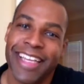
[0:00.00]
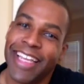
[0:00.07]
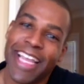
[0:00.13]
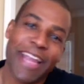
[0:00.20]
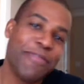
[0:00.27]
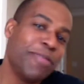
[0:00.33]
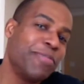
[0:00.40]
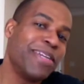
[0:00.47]

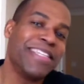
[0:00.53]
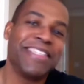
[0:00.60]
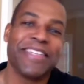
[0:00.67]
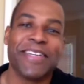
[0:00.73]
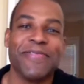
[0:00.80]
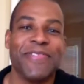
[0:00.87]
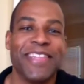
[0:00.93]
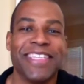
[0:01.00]
Everybody's
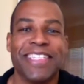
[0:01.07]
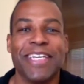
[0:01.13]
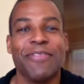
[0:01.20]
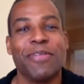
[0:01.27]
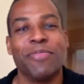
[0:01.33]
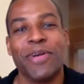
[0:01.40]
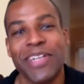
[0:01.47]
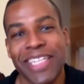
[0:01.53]
looking for the
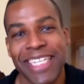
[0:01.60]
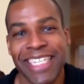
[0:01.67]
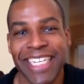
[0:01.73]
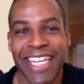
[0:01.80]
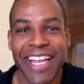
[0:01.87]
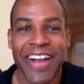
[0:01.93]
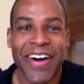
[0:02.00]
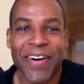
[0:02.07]
silver bullet.
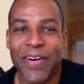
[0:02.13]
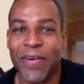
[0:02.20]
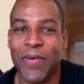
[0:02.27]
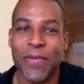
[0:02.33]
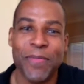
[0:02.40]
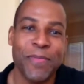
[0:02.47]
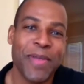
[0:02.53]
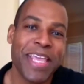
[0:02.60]

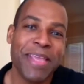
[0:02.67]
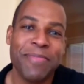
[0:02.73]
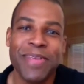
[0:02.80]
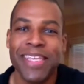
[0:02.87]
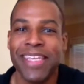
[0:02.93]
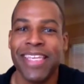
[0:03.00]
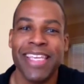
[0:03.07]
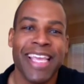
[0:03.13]
Oh,
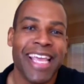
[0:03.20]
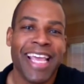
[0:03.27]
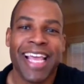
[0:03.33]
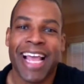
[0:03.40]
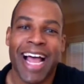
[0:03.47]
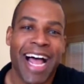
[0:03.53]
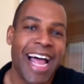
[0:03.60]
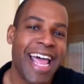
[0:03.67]
maybe
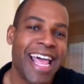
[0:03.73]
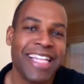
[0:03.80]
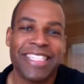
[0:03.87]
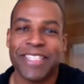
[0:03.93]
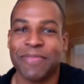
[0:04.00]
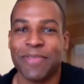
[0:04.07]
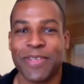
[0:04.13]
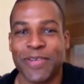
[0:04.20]
I had
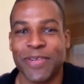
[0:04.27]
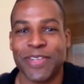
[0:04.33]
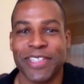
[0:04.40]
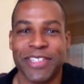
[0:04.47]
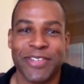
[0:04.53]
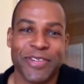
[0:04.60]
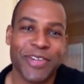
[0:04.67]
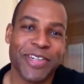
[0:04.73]
some sort
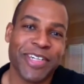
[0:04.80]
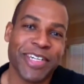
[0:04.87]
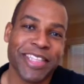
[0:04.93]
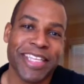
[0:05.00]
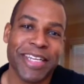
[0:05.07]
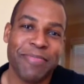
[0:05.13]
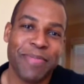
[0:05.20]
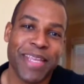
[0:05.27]
of drug
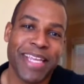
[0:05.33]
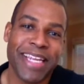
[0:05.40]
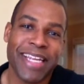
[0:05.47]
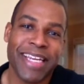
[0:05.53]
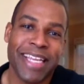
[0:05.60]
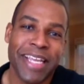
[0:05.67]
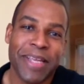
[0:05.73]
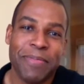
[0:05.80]
that
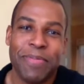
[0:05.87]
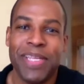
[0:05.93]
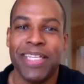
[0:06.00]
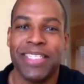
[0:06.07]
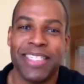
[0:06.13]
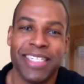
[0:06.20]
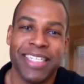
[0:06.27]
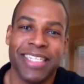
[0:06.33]
made
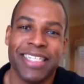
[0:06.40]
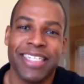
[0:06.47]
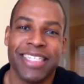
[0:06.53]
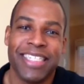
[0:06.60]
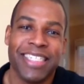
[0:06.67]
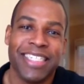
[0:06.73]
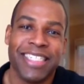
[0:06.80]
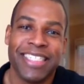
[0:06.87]
pizza
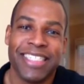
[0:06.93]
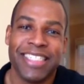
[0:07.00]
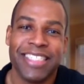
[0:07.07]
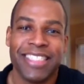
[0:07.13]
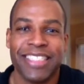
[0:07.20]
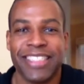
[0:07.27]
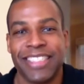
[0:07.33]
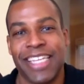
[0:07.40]

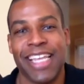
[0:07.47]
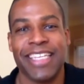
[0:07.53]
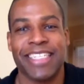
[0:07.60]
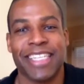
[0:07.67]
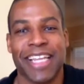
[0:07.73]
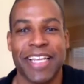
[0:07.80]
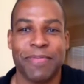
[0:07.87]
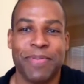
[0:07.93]
taste
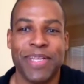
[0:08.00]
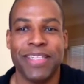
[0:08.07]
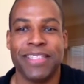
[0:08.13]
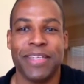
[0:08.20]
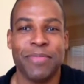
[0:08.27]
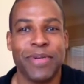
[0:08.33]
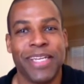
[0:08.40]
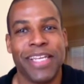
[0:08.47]
like
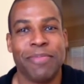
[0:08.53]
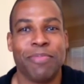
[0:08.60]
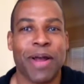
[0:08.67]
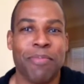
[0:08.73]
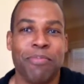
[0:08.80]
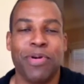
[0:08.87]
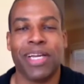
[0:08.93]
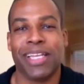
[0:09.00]
pizza but hit my
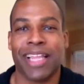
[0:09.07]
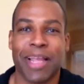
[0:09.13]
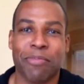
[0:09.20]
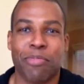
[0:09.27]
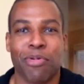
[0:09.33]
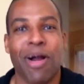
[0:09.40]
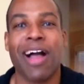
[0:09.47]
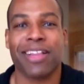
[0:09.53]
butt like
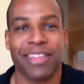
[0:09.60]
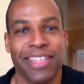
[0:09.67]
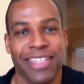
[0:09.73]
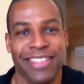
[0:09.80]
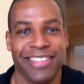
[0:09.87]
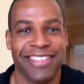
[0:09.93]
broccoli.